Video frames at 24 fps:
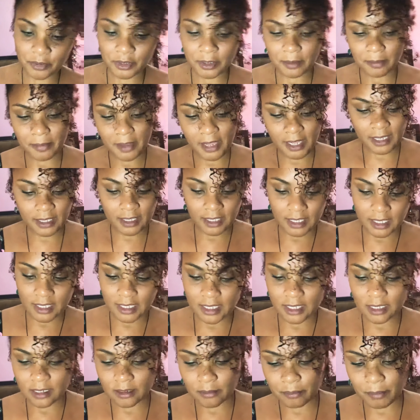it back
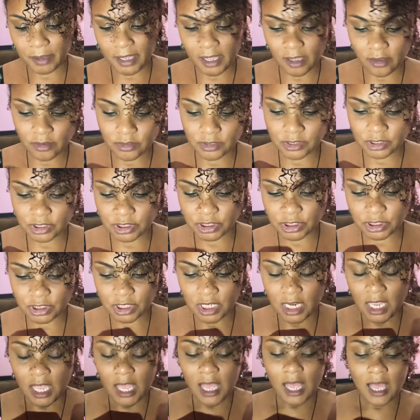in the pouch.
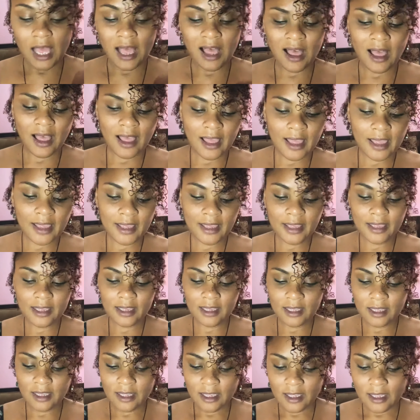I
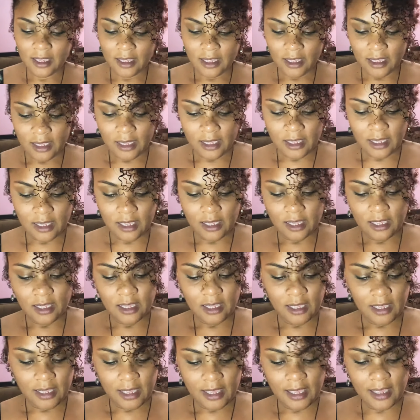
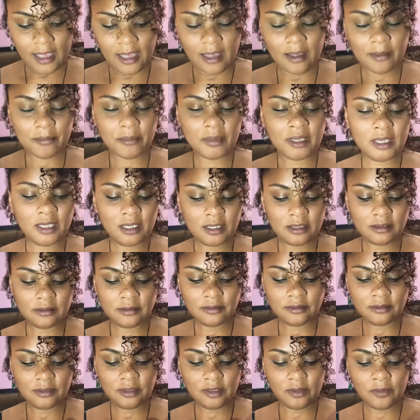am,
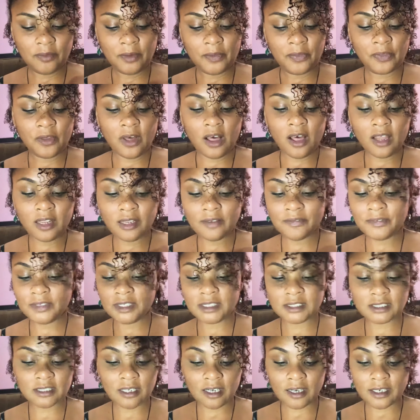with all of
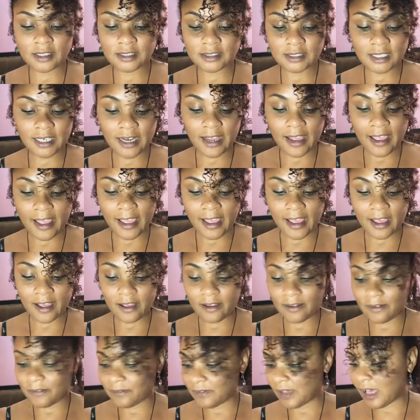these cards that I
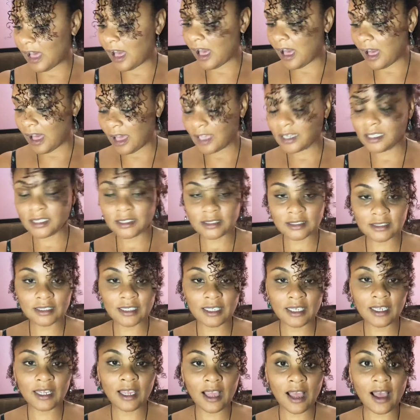have,
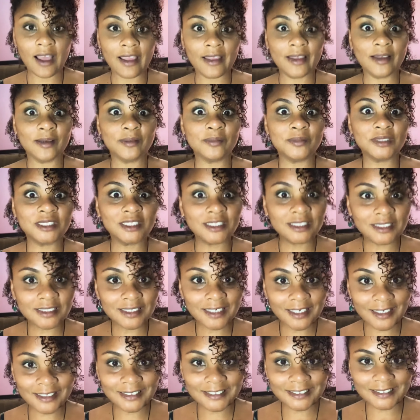honestly, I am
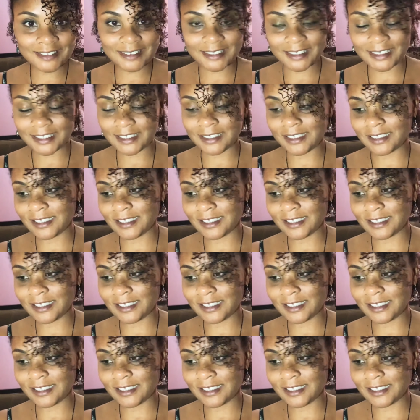just getting